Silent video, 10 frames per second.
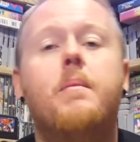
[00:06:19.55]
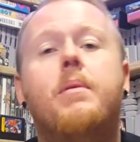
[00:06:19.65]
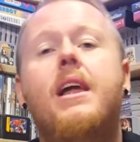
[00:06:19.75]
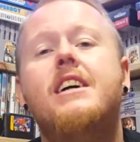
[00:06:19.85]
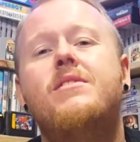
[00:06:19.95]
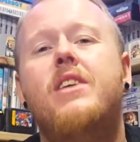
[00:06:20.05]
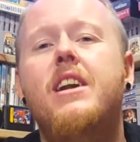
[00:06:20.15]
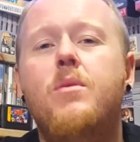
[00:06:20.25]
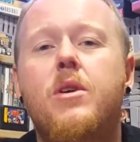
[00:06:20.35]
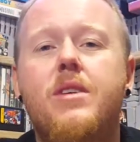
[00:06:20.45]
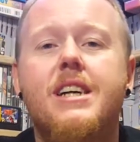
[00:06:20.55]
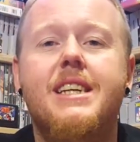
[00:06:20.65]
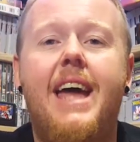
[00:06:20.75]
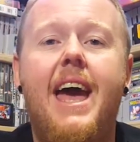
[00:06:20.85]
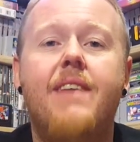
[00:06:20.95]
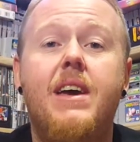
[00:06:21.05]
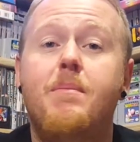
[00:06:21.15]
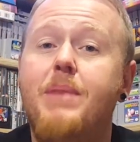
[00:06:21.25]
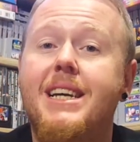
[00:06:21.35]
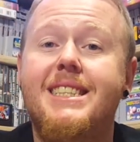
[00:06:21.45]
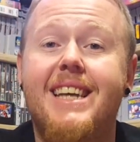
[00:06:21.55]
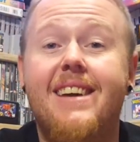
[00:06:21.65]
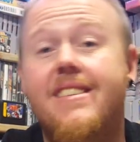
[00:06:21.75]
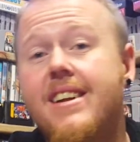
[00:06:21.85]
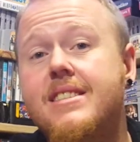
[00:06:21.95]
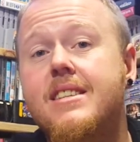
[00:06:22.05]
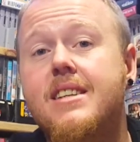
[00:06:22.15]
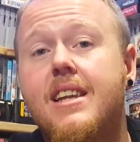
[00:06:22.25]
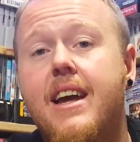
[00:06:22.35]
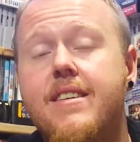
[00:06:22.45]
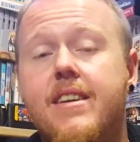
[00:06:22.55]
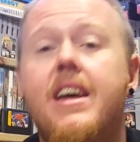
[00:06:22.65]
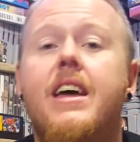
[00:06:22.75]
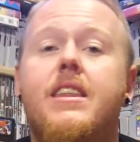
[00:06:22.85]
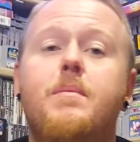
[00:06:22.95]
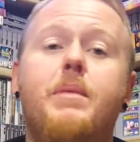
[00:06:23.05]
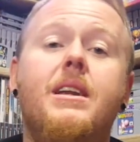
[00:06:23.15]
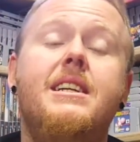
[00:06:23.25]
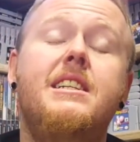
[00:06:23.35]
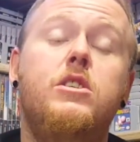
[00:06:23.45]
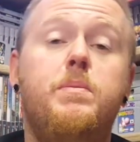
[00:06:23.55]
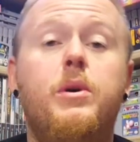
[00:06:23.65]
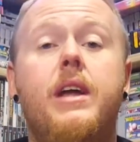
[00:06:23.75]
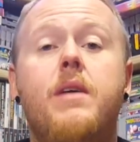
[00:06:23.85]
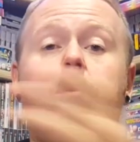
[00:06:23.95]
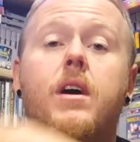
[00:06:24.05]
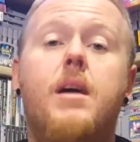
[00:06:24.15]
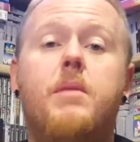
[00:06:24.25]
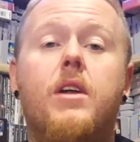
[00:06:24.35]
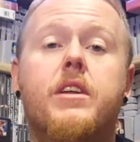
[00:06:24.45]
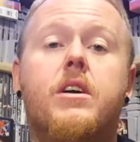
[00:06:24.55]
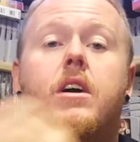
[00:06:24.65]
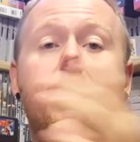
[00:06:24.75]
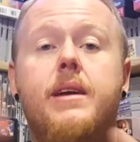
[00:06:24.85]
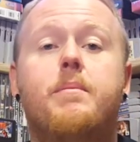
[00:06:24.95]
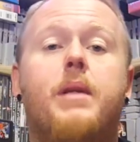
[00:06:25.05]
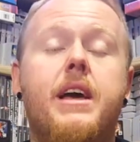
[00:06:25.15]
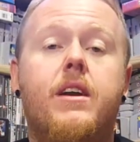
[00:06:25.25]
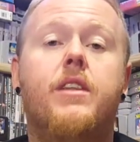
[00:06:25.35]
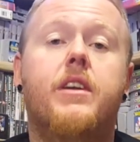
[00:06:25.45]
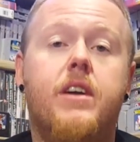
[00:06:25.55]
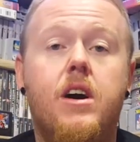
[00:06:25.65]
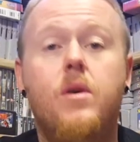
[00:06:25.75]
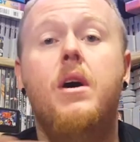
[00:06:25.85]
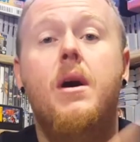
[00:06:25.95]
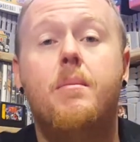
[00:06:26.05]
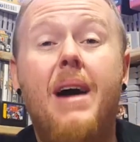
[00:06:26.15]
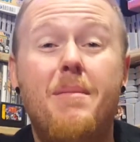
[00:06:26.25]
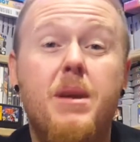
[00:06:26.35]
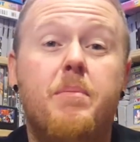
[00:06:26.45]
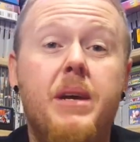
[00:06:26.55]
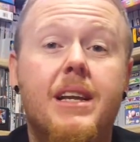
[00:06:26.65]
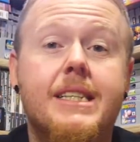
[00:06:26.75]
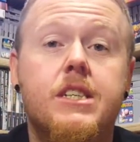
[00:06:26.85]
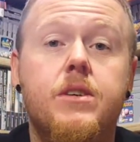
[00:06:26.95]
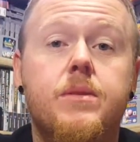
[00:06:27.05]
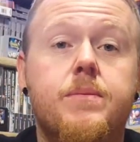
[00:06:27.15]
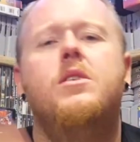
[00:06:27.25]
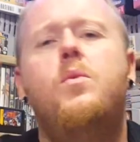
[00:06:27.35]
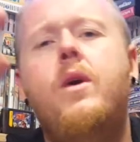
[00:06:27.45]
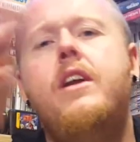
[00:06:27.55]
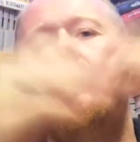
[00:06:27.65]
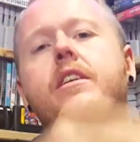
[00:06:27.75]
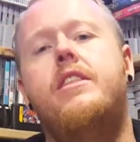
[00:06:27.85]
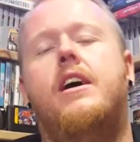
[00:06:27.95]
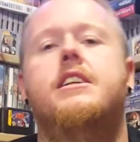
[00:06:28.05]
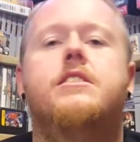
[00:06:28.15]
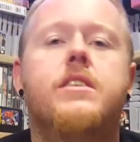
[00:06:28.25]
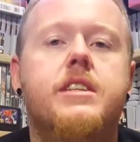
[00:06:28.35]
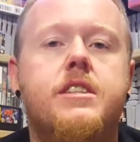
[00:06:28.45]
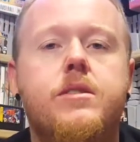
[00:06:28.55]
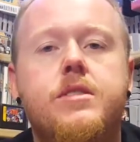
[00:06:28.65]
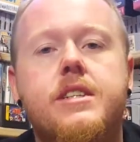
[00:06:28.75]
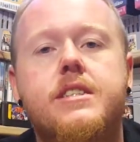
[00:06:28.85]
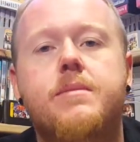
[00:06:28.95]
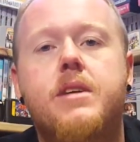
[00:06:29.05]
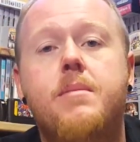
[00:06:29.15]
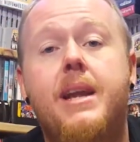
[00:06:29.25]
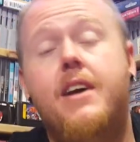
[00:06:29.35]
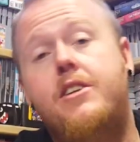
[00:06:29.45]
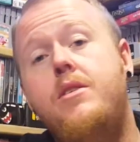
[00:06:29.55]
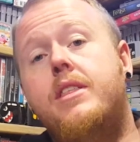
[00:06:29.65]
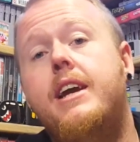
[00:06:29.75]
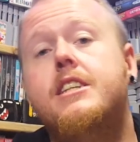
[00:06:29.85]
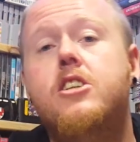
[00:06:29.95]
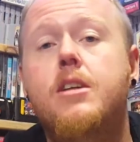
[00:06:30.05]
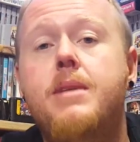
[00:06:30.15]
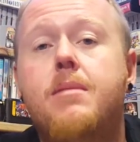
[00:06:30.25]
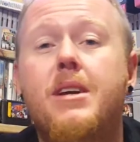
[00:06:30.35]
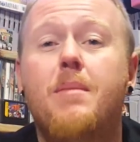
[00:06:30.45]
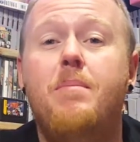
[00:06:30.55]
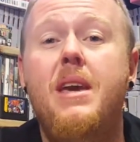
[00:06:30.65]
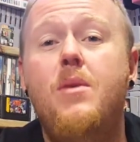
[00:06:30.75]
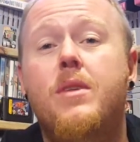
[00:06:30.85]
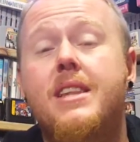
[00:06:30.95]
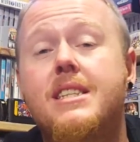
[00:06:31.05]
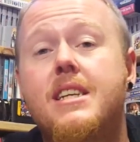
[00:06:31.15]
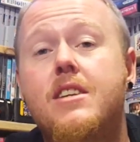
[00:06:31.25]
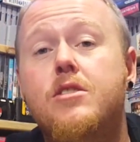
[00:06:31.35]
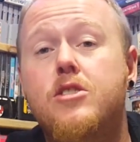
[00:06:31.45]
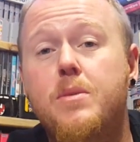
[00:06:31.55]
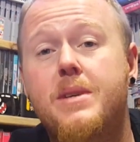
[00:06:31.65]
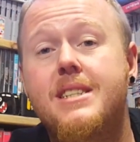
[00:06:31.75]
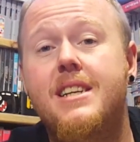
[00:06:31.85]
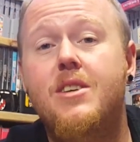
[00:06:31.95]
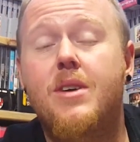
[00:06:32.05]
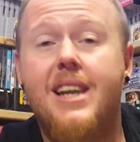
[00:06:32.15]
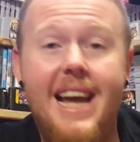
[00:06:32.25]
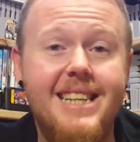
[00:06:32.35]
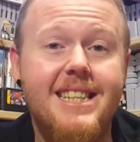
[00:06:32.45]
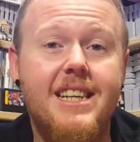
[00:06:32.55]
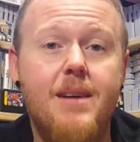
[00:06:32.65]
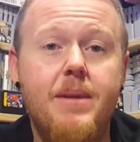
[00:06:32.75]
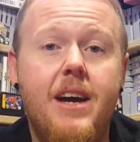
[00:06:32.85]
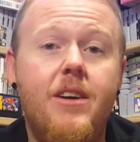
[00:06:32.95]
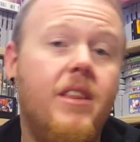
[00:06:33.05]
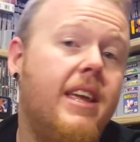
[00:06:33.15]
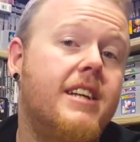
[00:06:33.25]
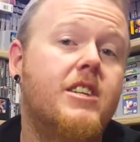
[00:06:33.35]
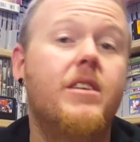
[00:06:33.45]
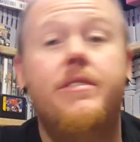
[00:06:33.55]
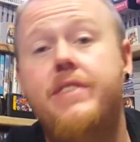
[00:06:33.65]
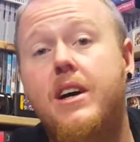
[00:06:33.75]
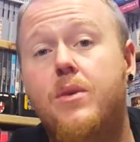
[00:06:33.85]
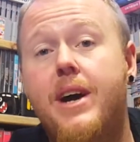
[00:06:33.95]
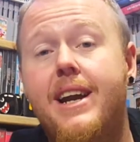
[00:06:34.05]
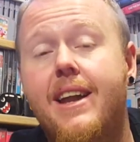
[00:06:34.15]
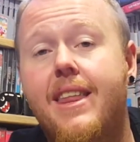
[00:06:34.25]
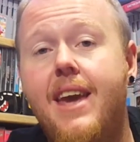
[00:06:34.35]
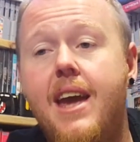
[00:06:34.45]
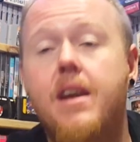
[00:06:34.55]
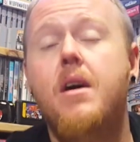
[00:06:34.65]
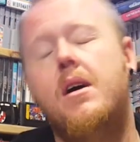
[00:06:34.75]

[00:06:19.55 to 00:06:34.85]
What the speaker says: Plus, for anyone who doesn't have a big Sega Genesis collection, the ability to put a ROM on the card and play it on the go might be appealing to you. So what are your thoughts on this new system coming out? Do you think it's going to be able to compete with Nintendo Super Nintendo Classic coming out, or do you think it's going to fail right out of the gate?